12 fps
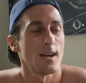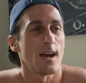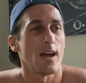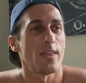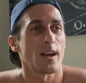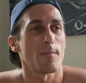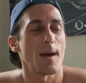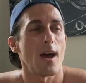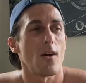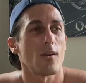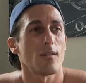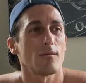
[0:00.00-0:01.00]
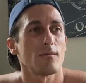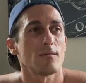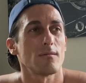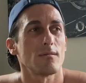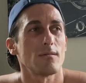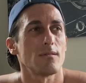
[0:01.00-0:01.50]
I think about,
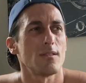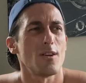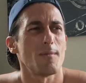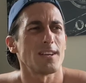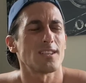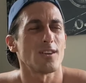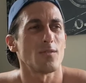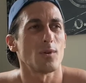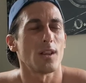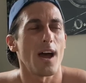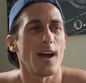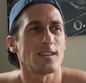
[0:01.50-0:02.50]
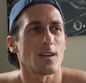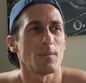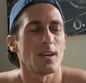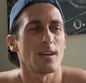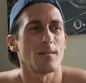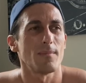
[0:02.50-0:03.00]
you know, my son relies on
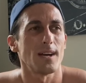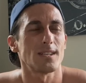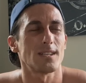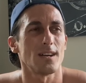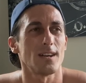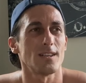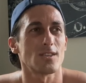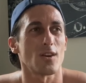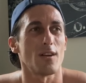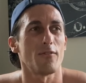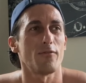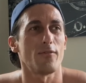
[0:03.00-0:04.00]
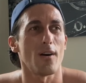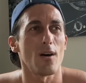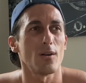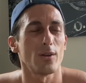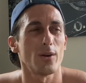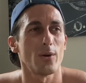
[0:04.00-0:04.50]
me. My son is gonna
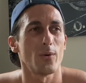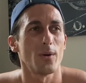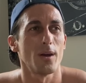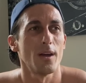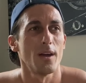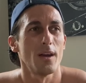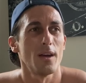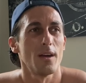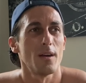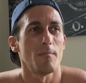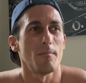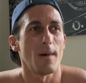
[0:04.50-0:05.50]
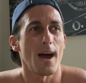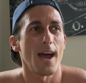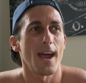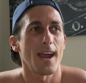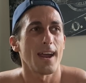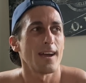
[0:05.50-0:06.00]
follow
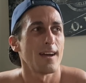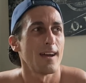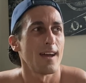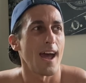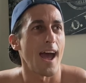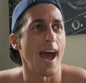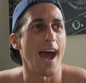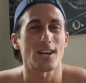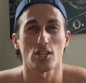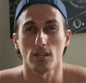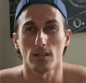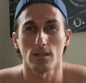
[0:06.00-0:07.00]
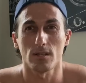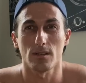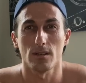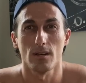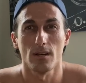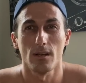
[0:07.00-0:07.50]
my actions,